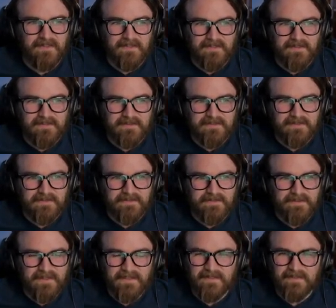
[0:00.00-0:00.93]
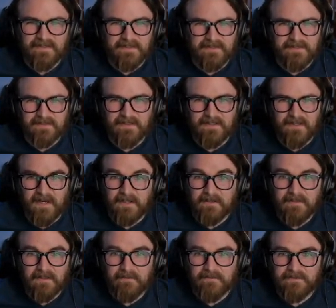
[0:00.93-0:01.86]
so yeah like i
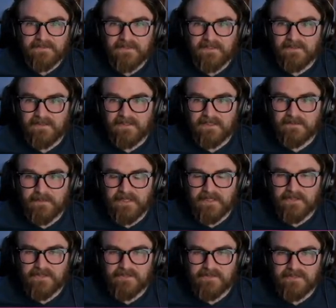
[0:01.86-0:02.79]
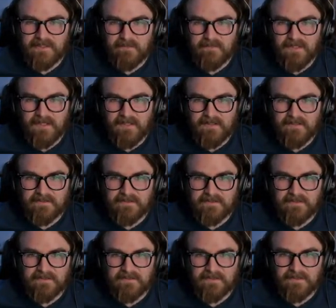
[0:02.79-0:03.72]
loved seeing the expansions they made in
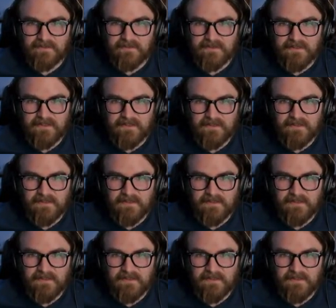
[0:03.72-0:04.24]
season three